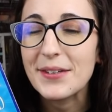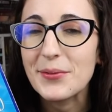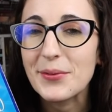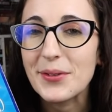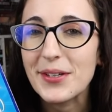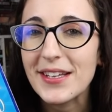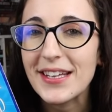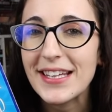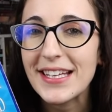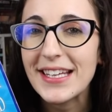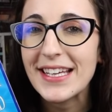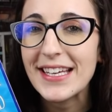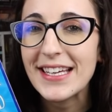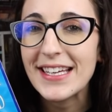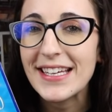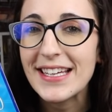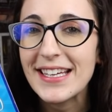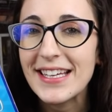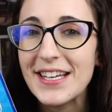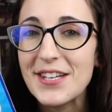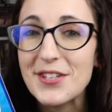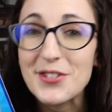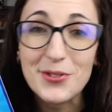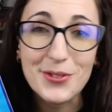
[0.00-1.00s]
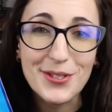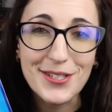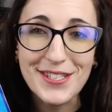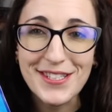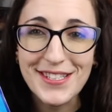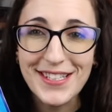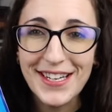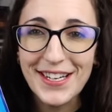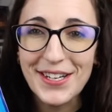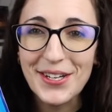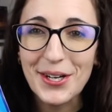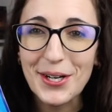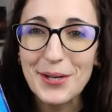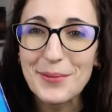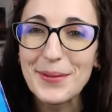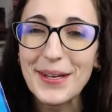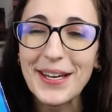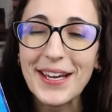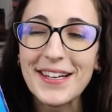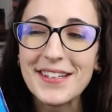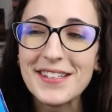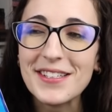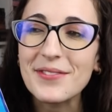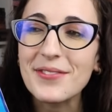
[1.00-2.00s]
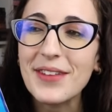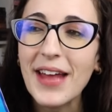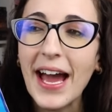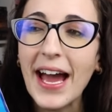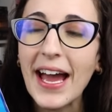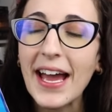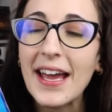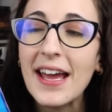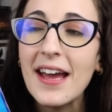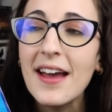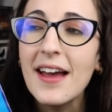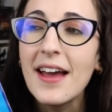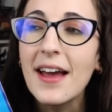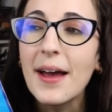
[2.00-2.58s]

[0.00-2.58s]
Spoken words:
really interested in her because of that.